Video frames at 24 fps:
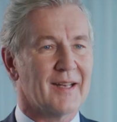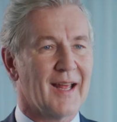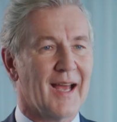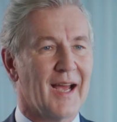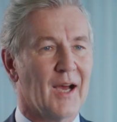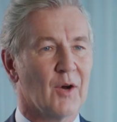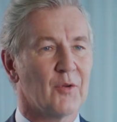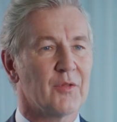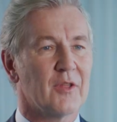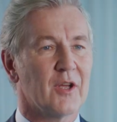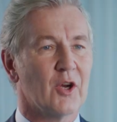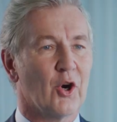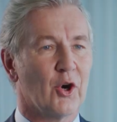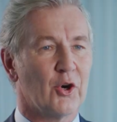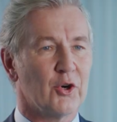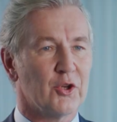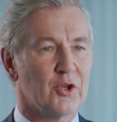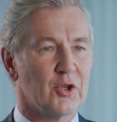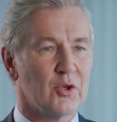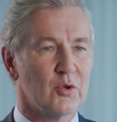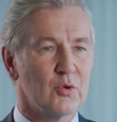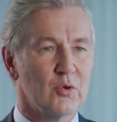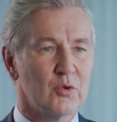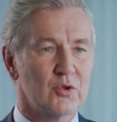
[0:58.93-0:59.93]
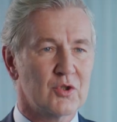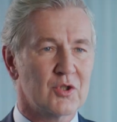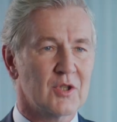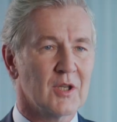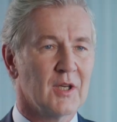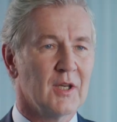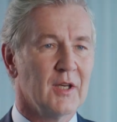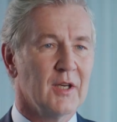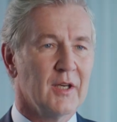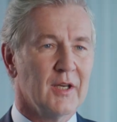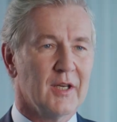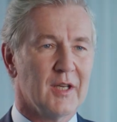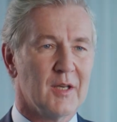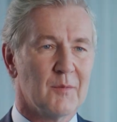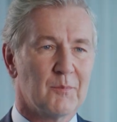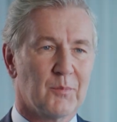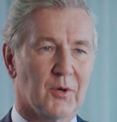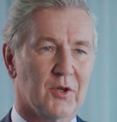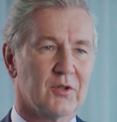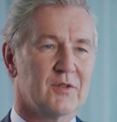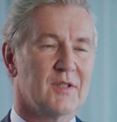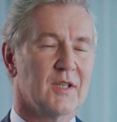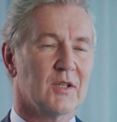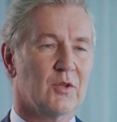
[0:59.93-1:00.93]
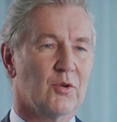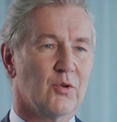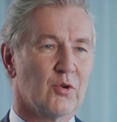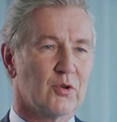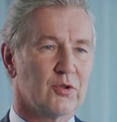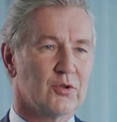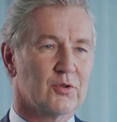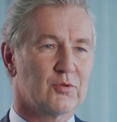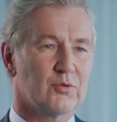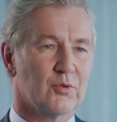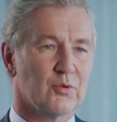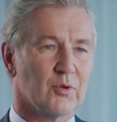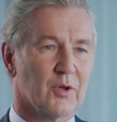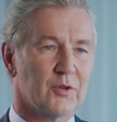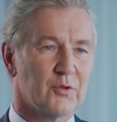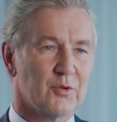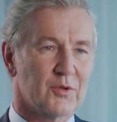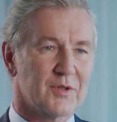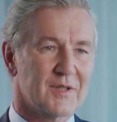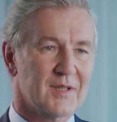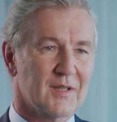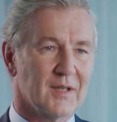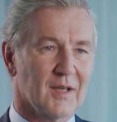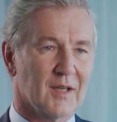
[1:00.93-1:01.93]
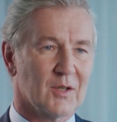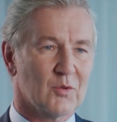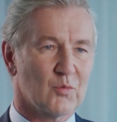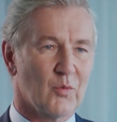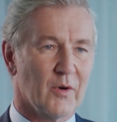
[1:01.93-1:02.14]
how they are used, in particular to understand